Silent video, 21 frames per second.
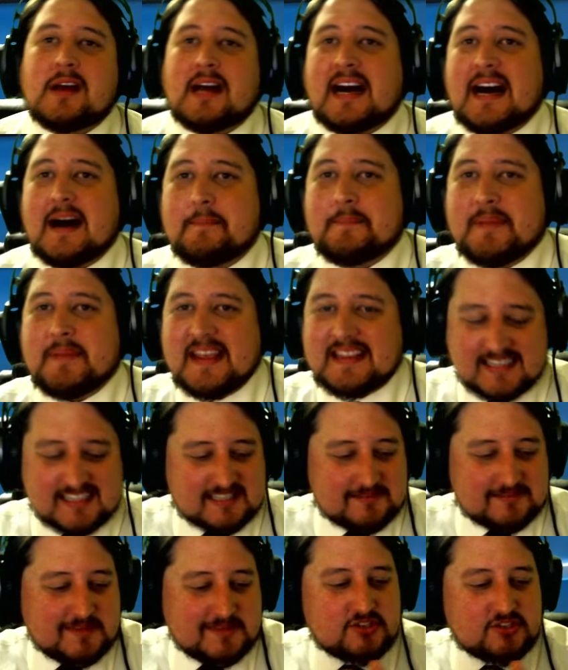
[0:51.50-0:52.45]
basically
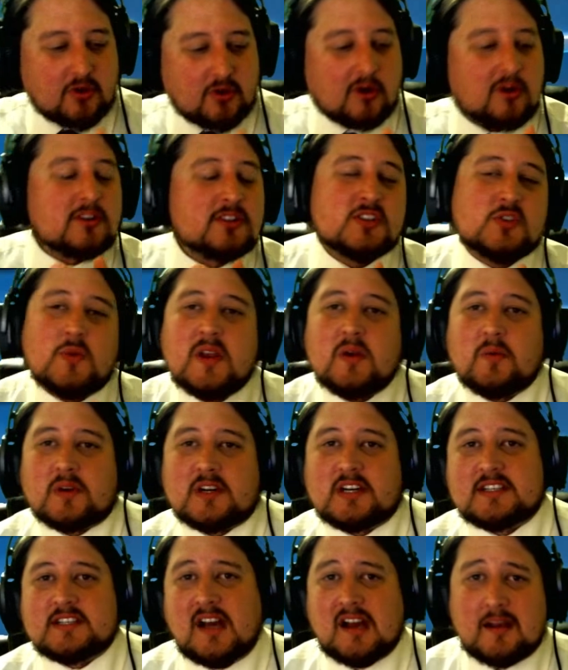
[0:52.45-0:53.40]
it's going to be short and sweet. We're
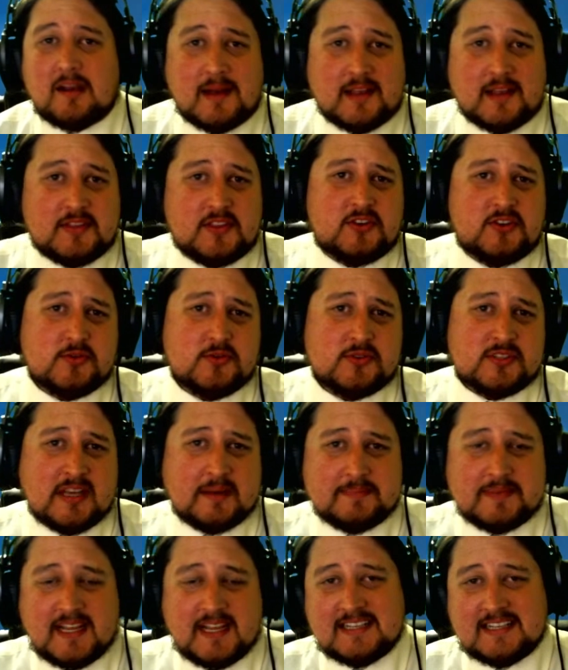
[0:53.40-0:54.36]
going to talk about the news
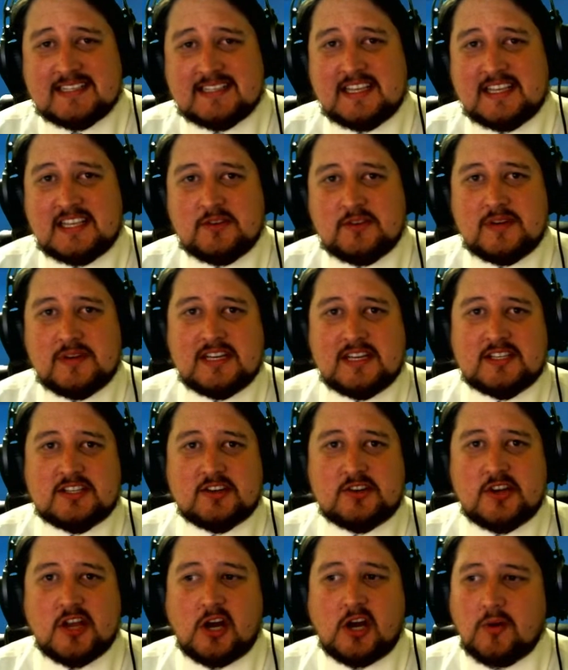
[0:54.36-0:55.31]
updates that you need to
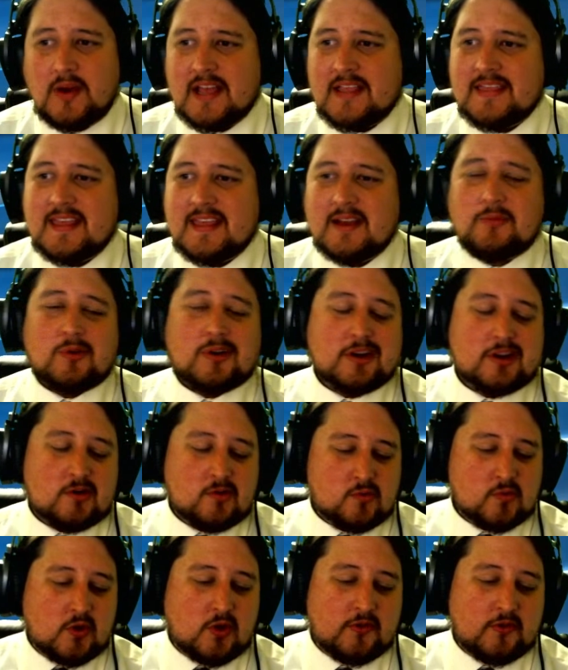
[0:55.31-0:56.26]
know, and then we're going to
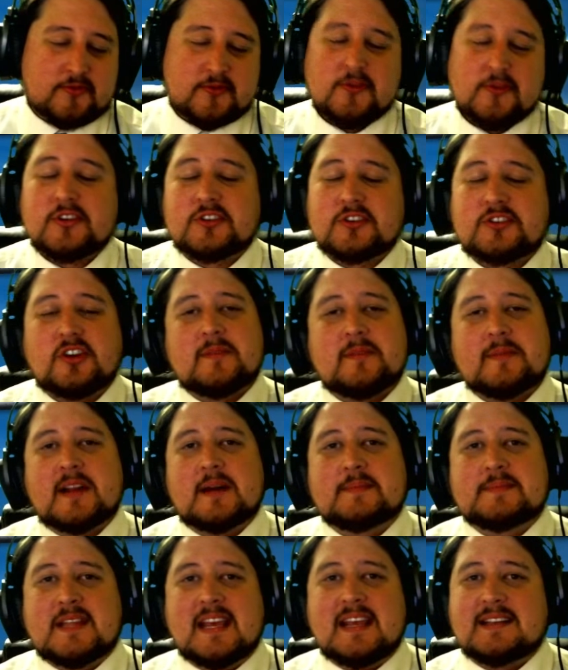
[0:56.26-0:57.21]
roll through the tournament
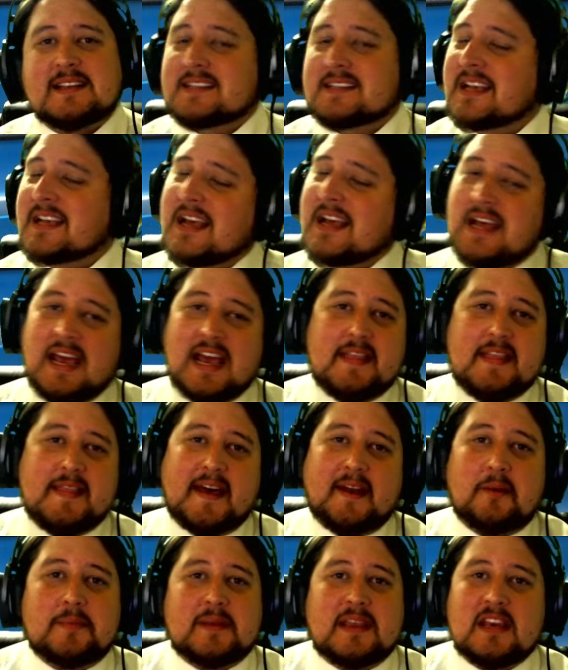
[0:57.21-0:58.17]
updates, and
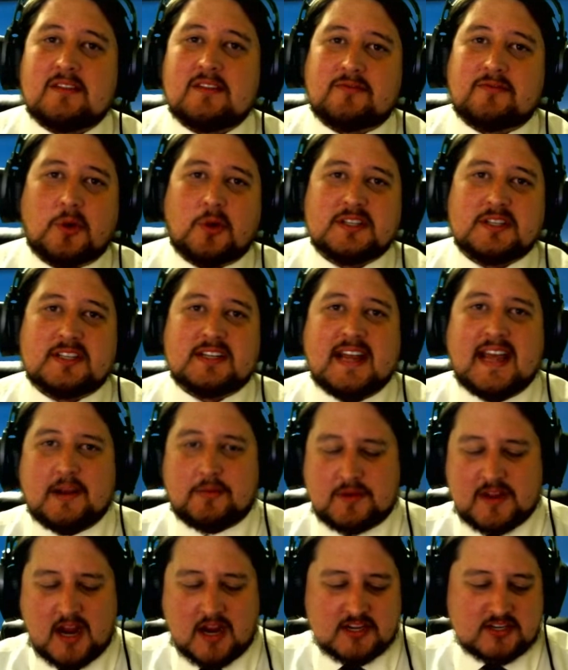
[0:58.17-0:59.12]
that'll be it for tonight.
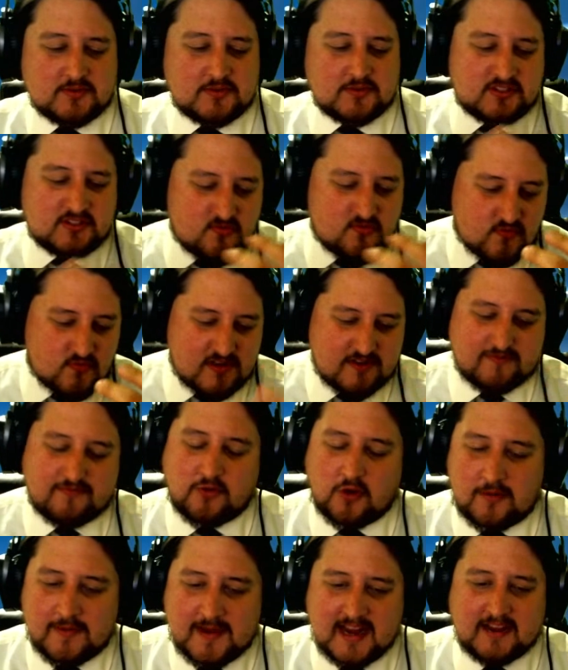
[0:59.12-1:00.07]
We are doing some
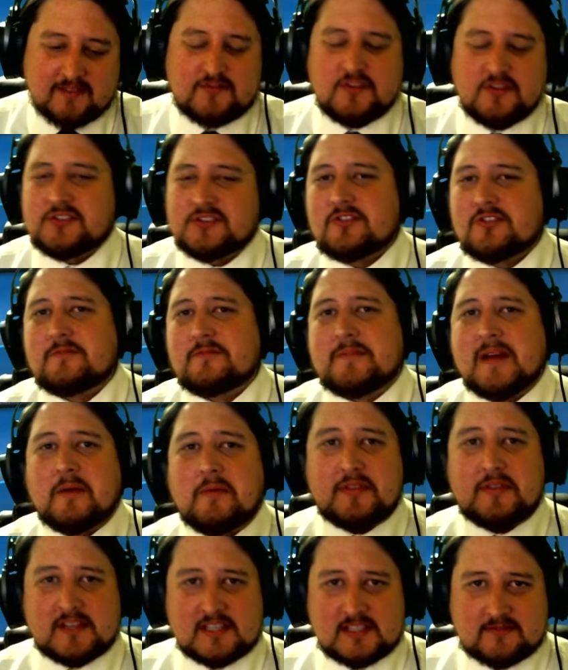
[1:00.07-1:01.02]
reformatting. For those of you who have been
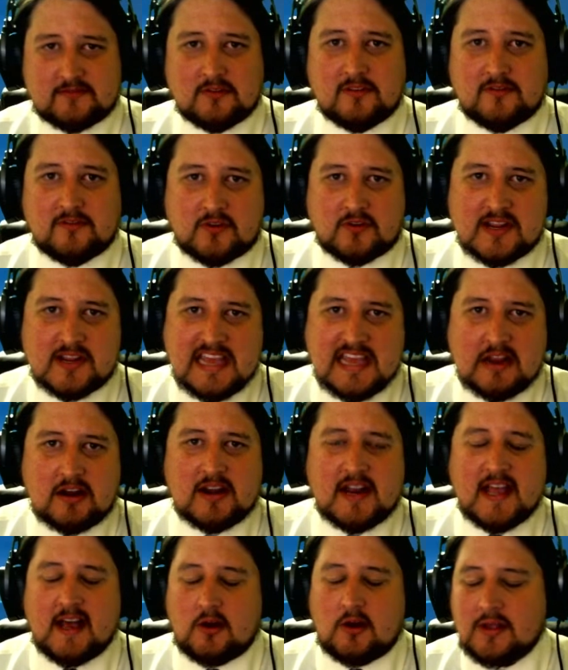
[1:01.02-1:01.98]
with for over a year
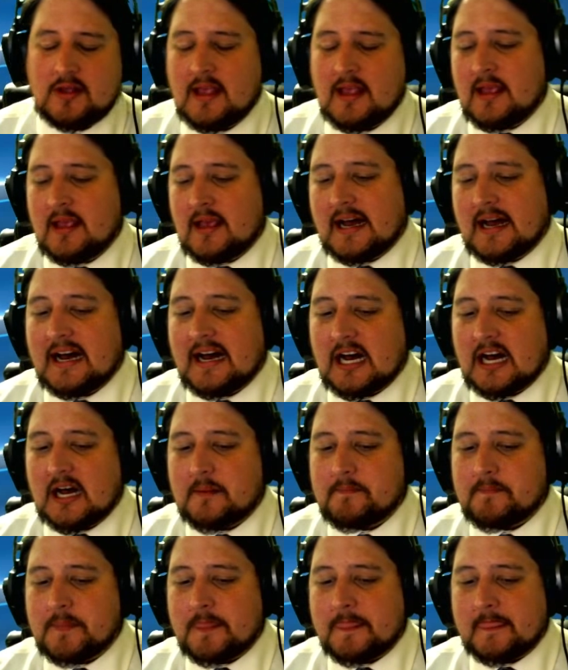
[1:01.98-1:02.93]
now,
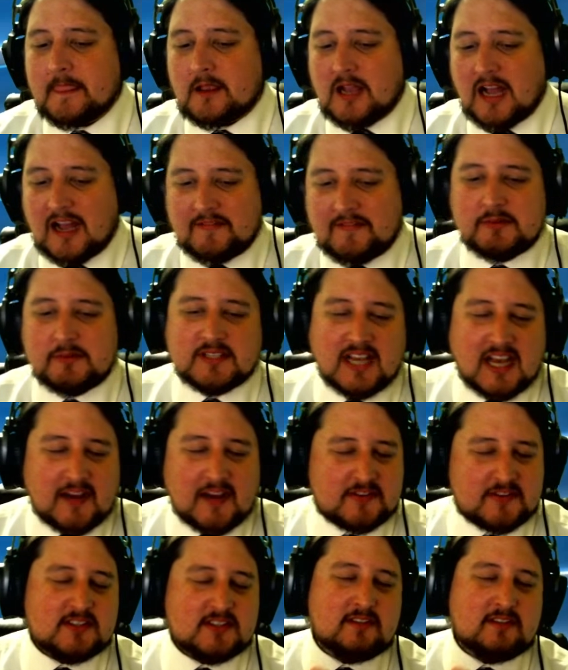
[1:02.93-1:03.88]
Coffee with
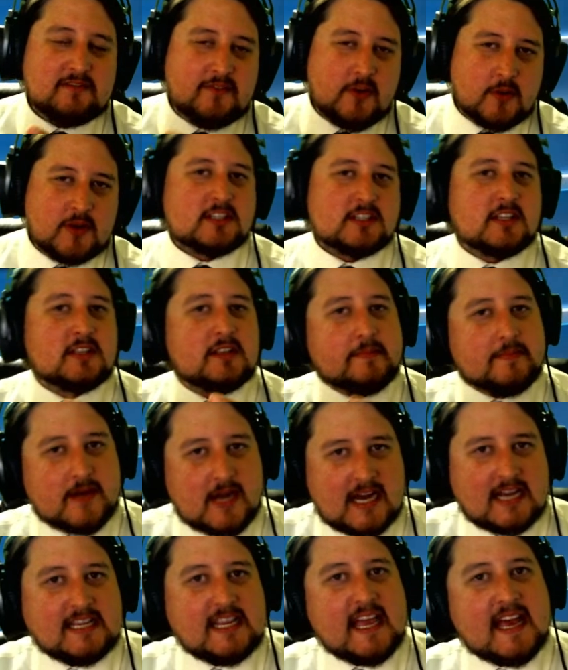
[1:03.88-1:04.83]
Toffee is going to focus on the
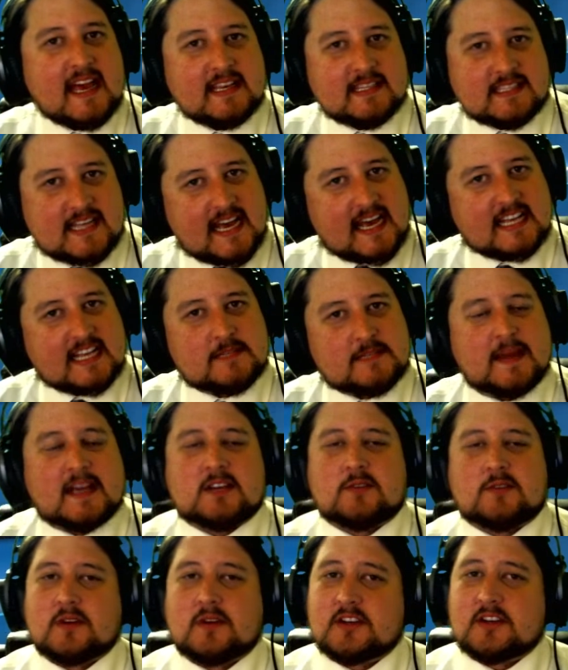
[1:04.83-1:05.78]
podcast
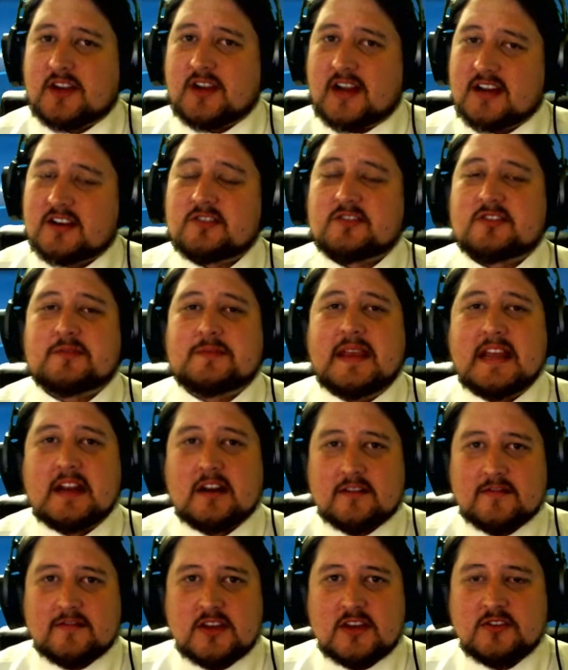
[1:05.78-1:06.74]
aspect. We're going to try to do some
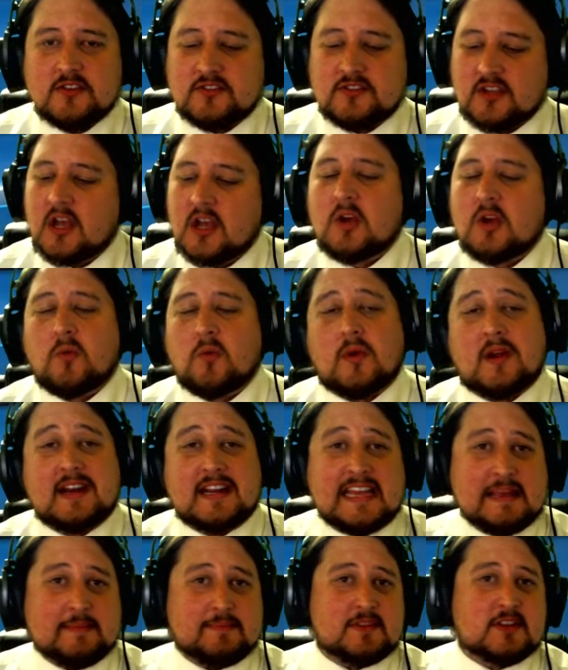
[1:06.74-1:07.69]
interviews. We're going to
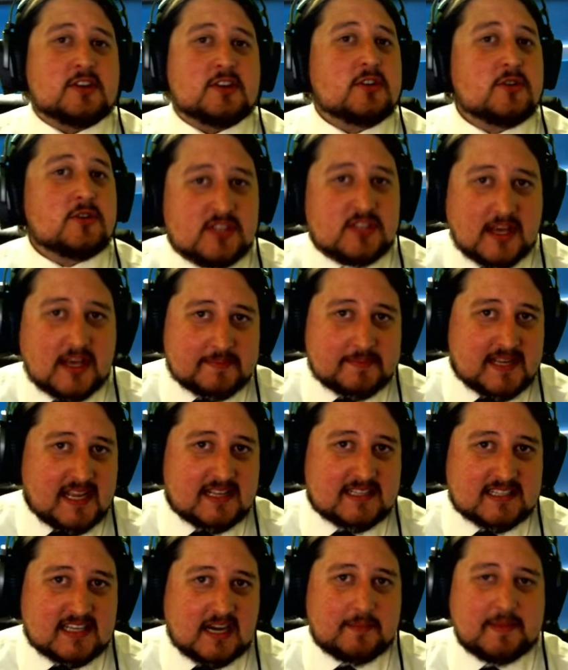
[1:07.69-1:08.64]
keep the news
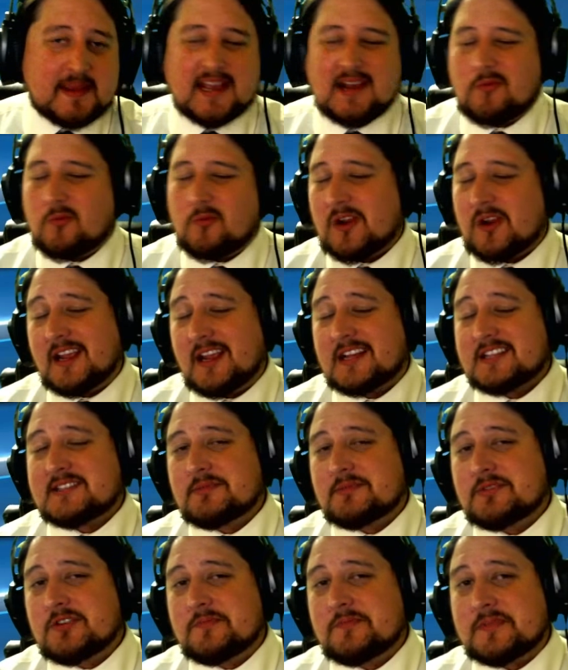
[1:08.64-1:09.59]
updates coming. I'm working on
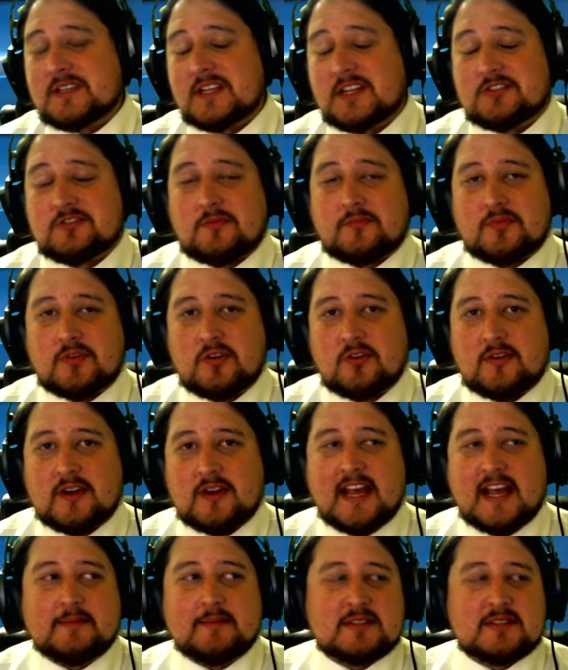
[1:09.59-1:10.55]
some new potential
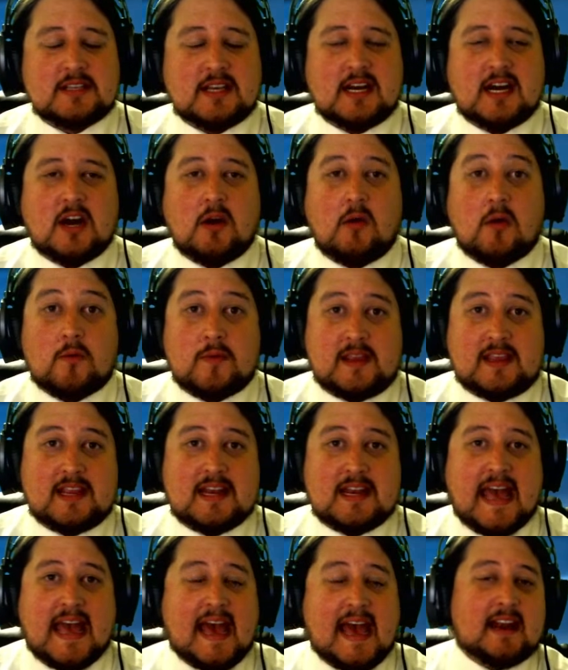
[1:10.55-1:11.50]
programs where we
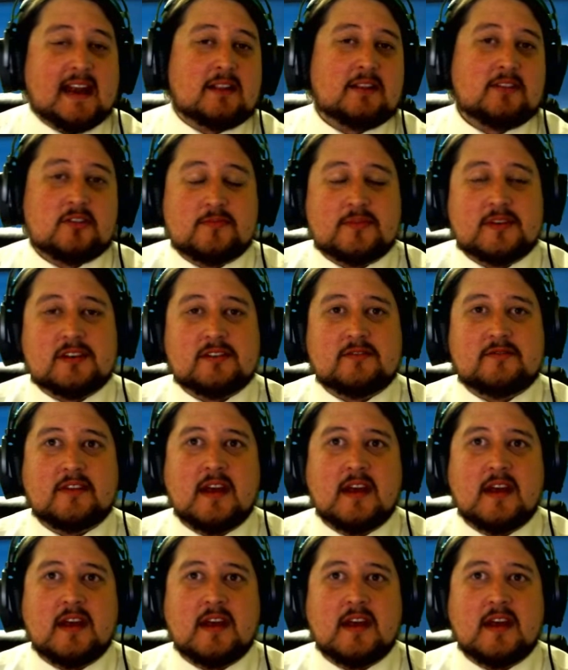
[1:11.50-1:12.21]
can add a little bit of